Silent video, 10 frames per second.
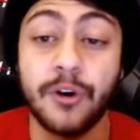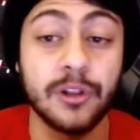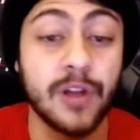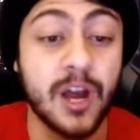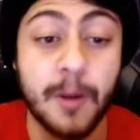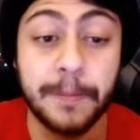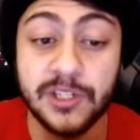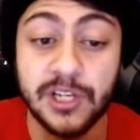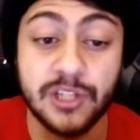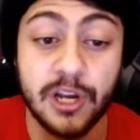heard a lot about
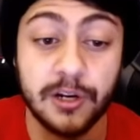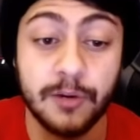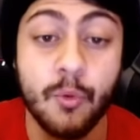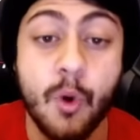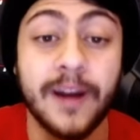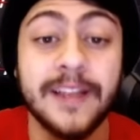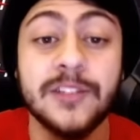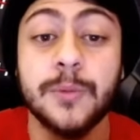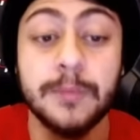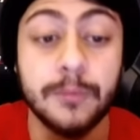PJ Tucker wanting
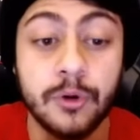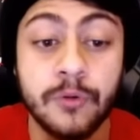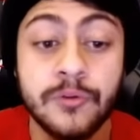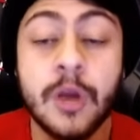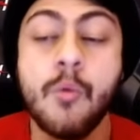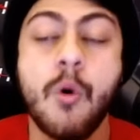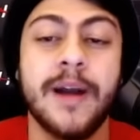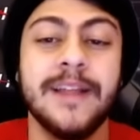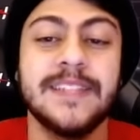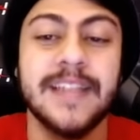to be moved,
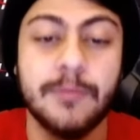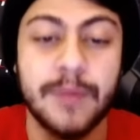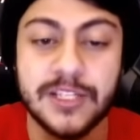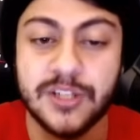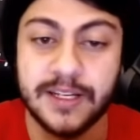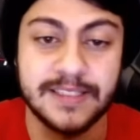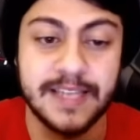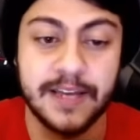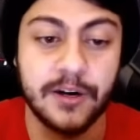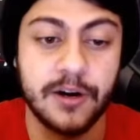wanting to get minutes on a
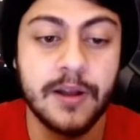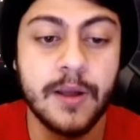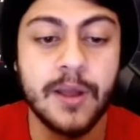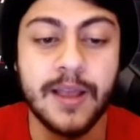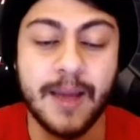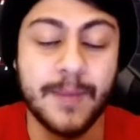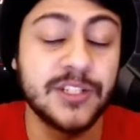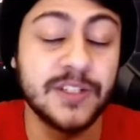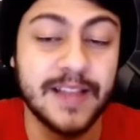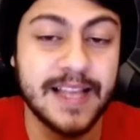contender. I
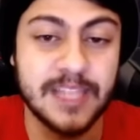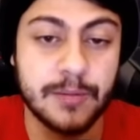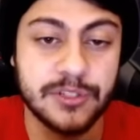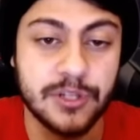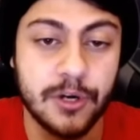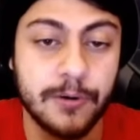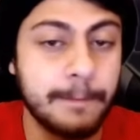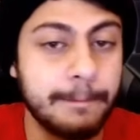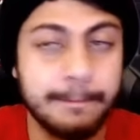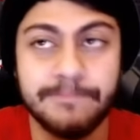mentioned in the last episode,
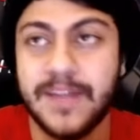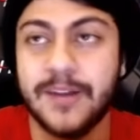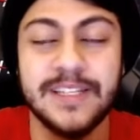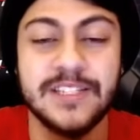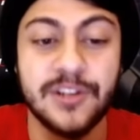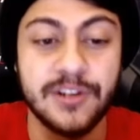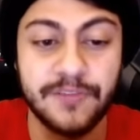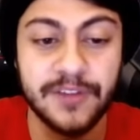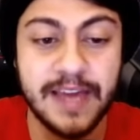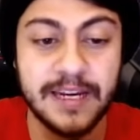I don't think he's good enough
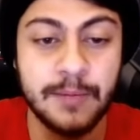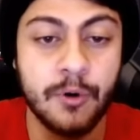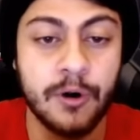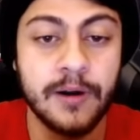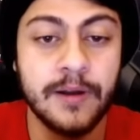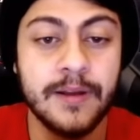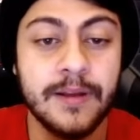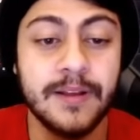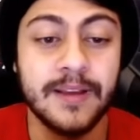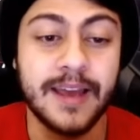for that anymore.
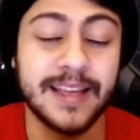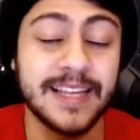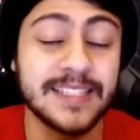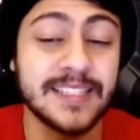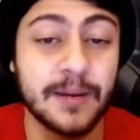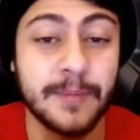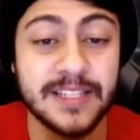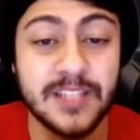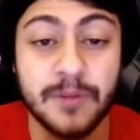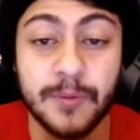And I guess it's kind of
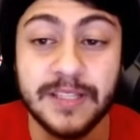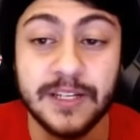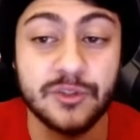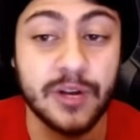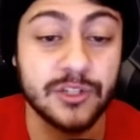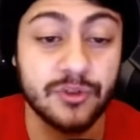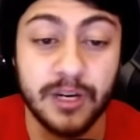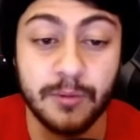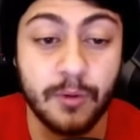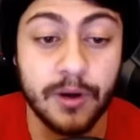messed up that we didn't try to trade
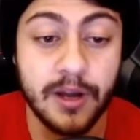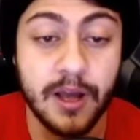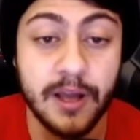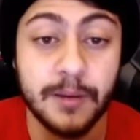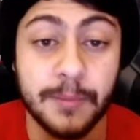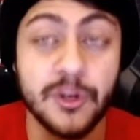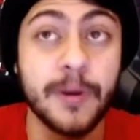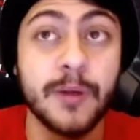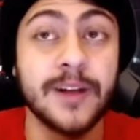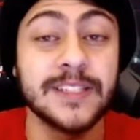him or whatnot, but
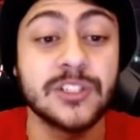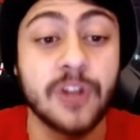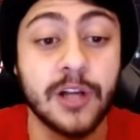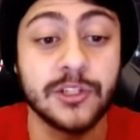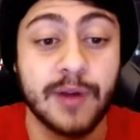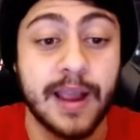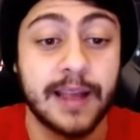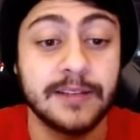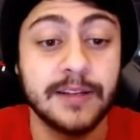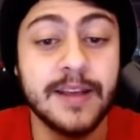nobody wants his
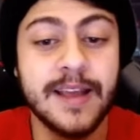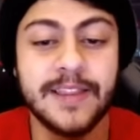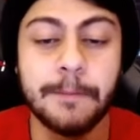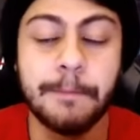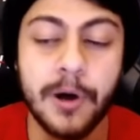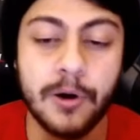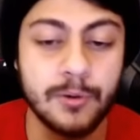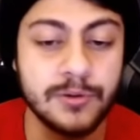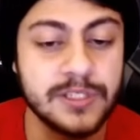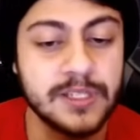contract. And then
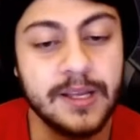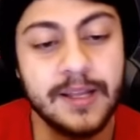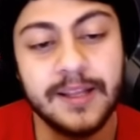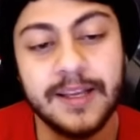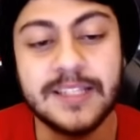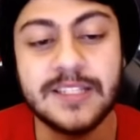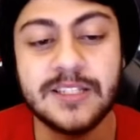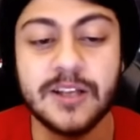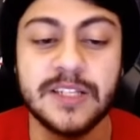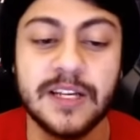Bones, it
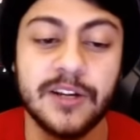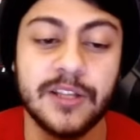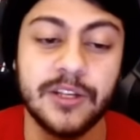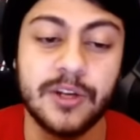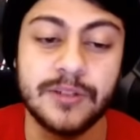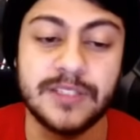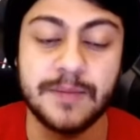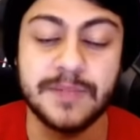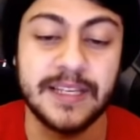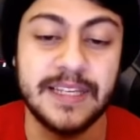sucks to hear that, you know, it
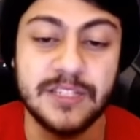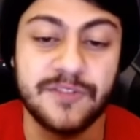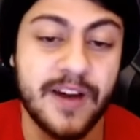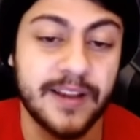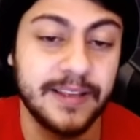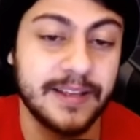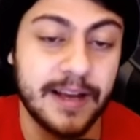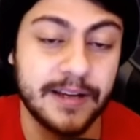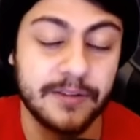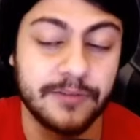seems like he's finally
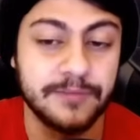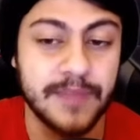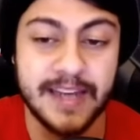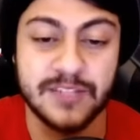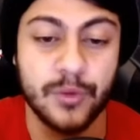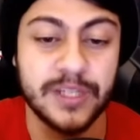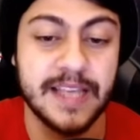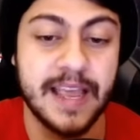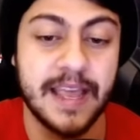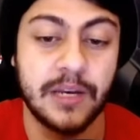kind of at his wit's
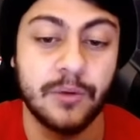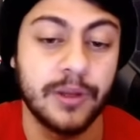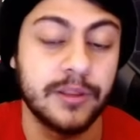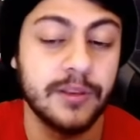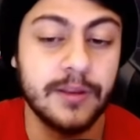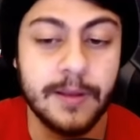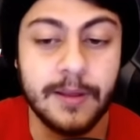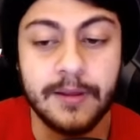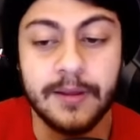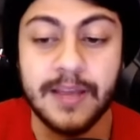end with,
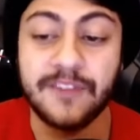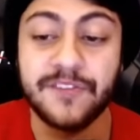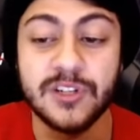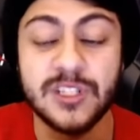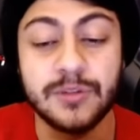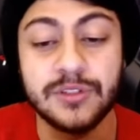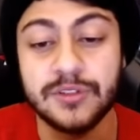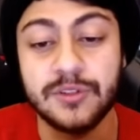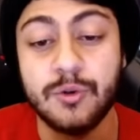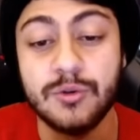at first he
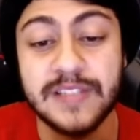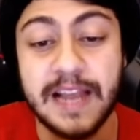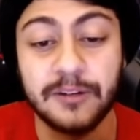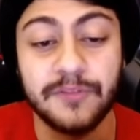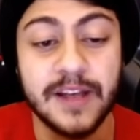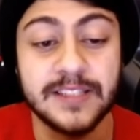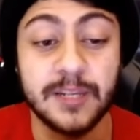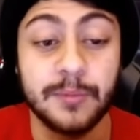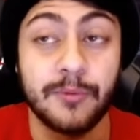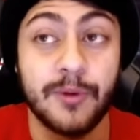was cool
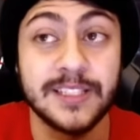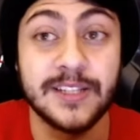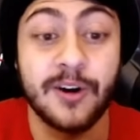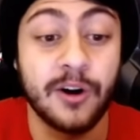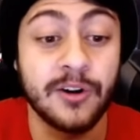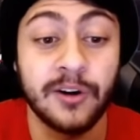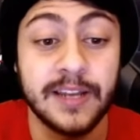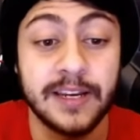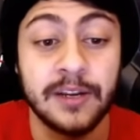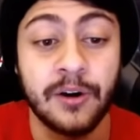sacrificing, but Russ and Harden aren't
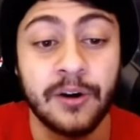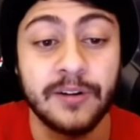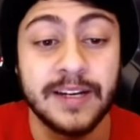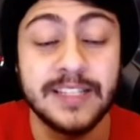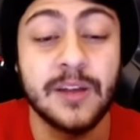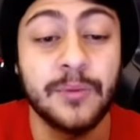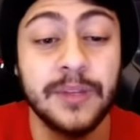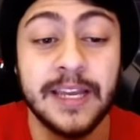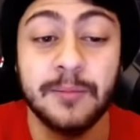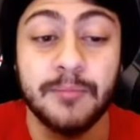getting hurt, and he's not really
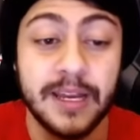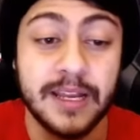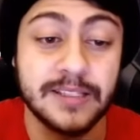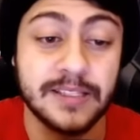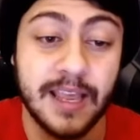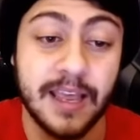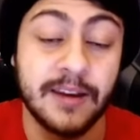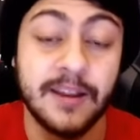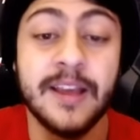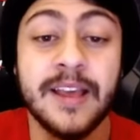getting minutes,
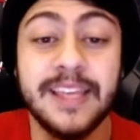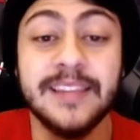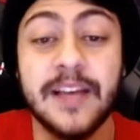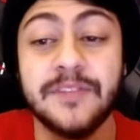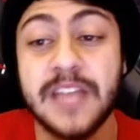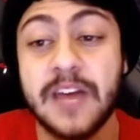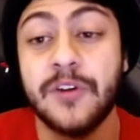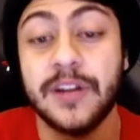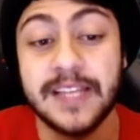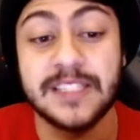and he left
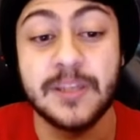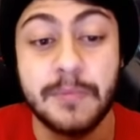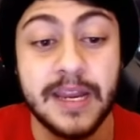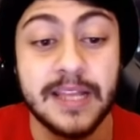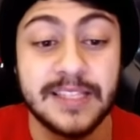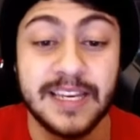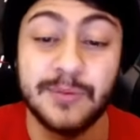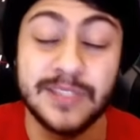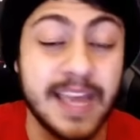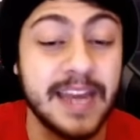Denver to get some minutes, and he
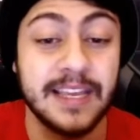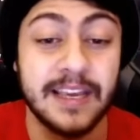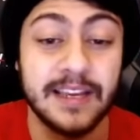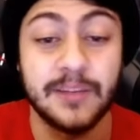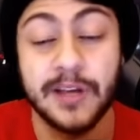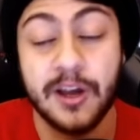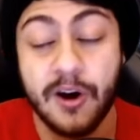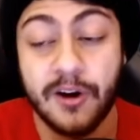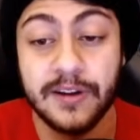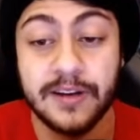was getting it, and then we got
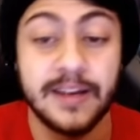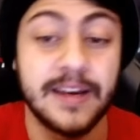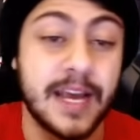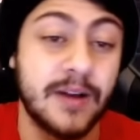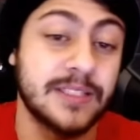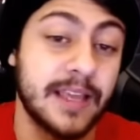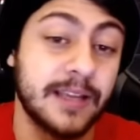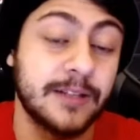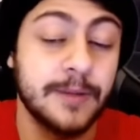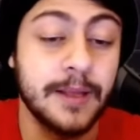Harden, and now it's
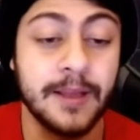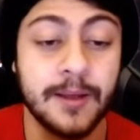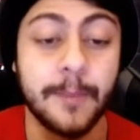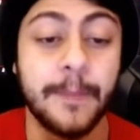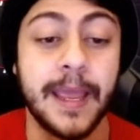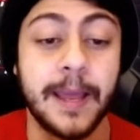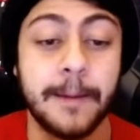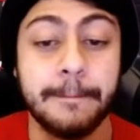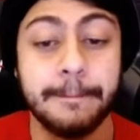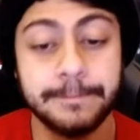like, man,